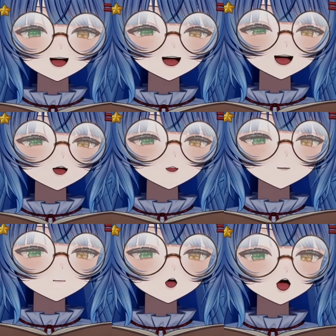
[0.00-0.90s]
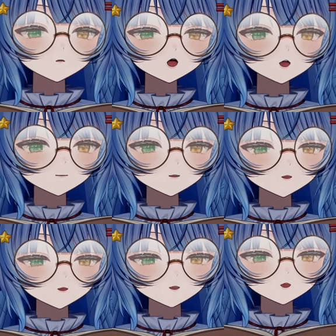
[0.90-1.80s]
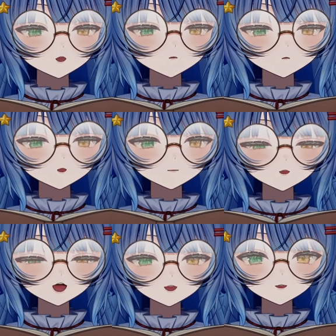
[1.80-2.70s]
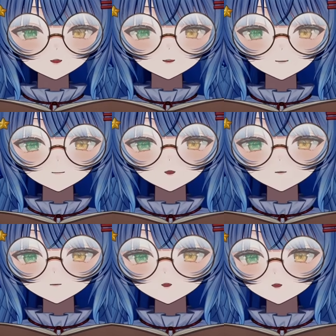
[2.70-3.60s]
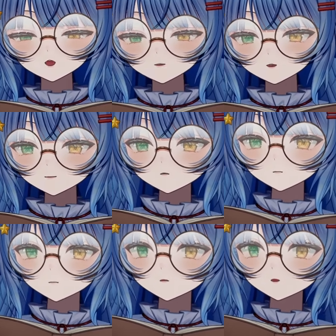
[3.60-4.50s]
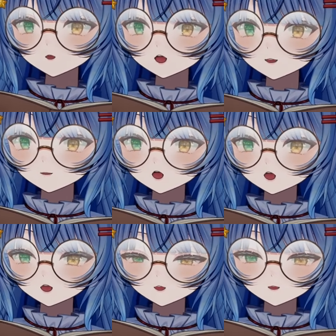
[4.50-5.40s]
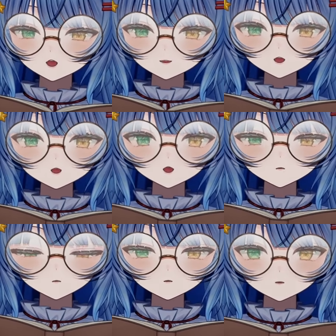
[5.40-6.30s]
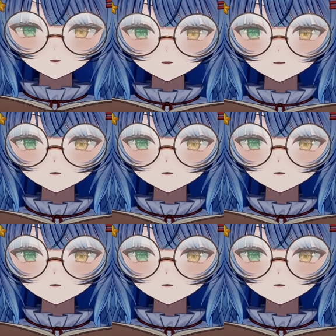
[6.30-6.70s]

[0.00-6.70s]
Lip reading: However, when playing these, it feels a little bit more board game-like in that there are rules, there's